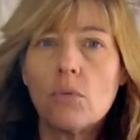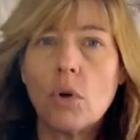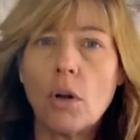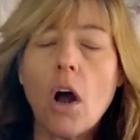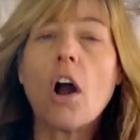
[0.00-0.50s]

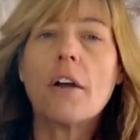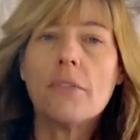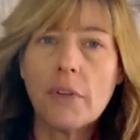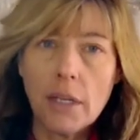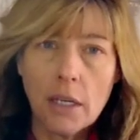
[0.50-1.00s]

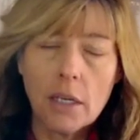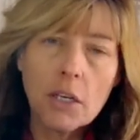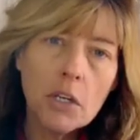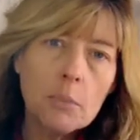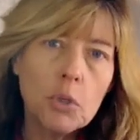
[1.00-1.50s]
RV
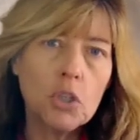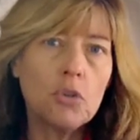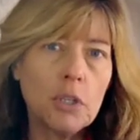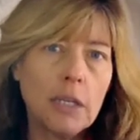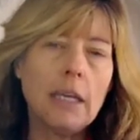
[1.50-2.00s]

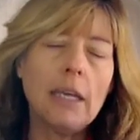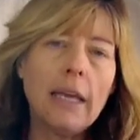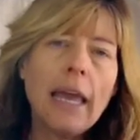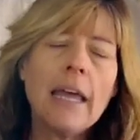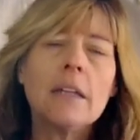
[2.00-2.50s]

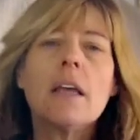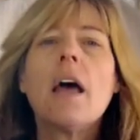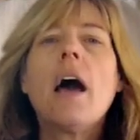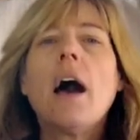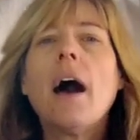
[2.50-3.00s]
community? And
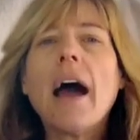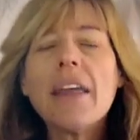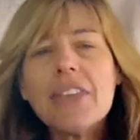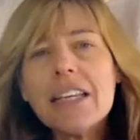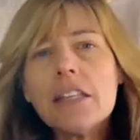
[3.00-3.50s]
uh,
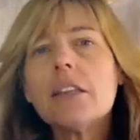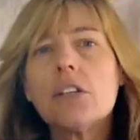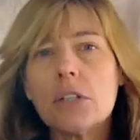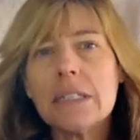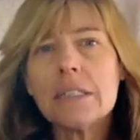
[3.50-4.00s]
I think that
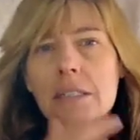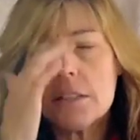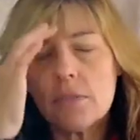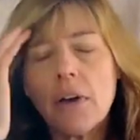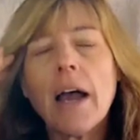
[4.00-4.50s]
there is
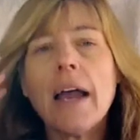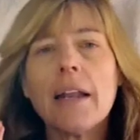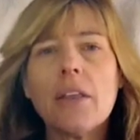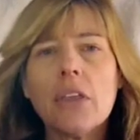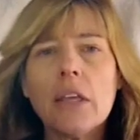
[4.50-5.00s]
a
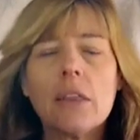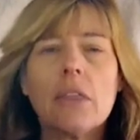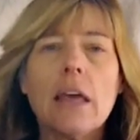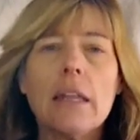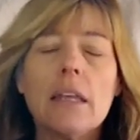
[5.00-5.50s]
divide. I think
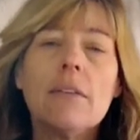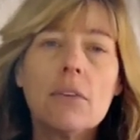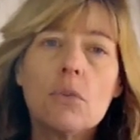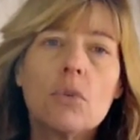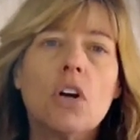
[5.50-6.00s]
that
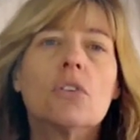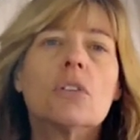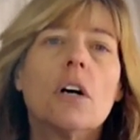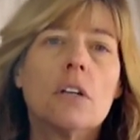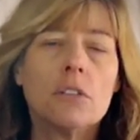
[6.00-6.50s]
even
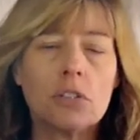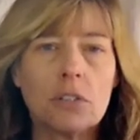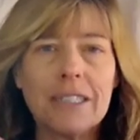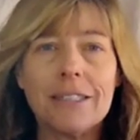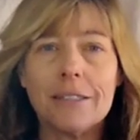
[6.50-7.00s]
road
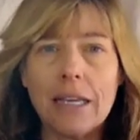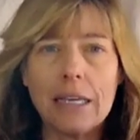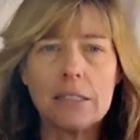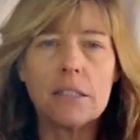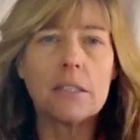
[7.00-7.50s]
culture is
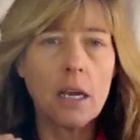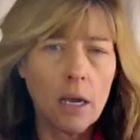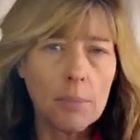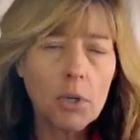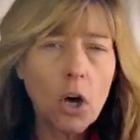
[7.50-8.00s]
a
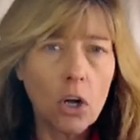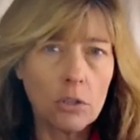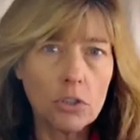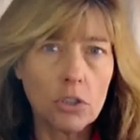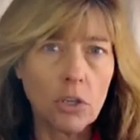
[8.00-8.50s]

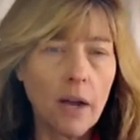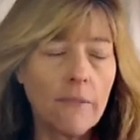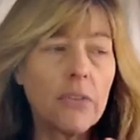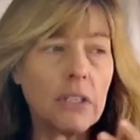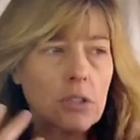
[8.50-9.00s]
subculture
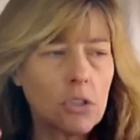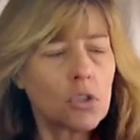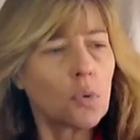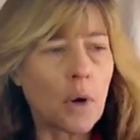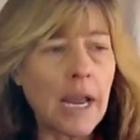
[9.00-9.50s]
of this
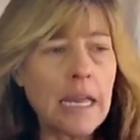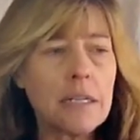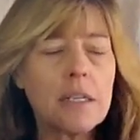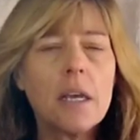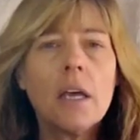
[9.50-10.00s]

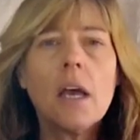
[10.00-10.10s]
trend